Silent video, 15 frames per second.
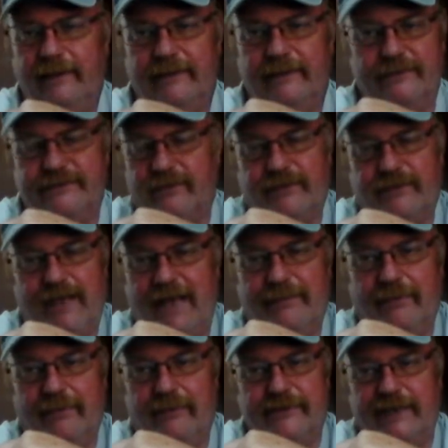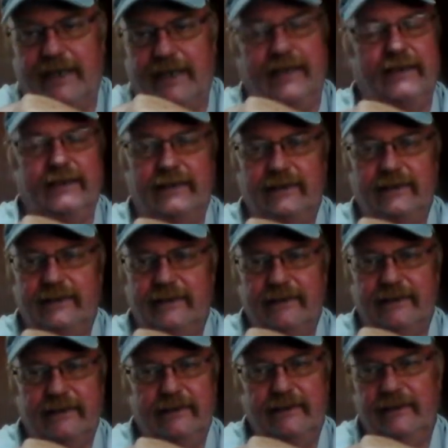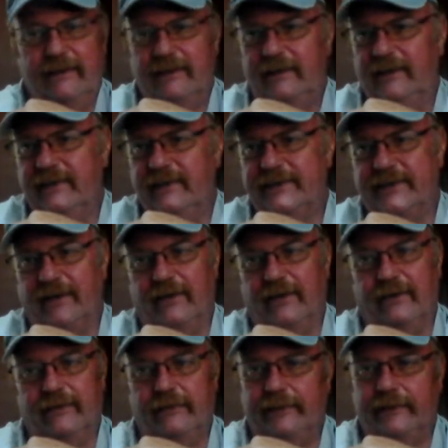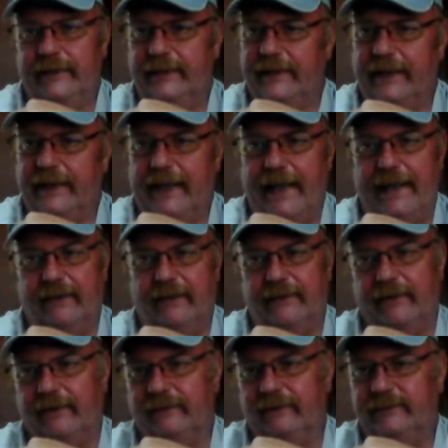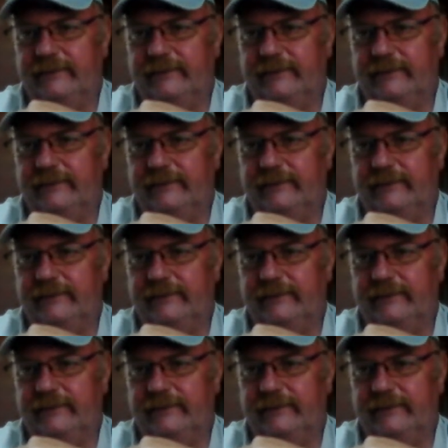There's no tadpoles in it. So I don't know.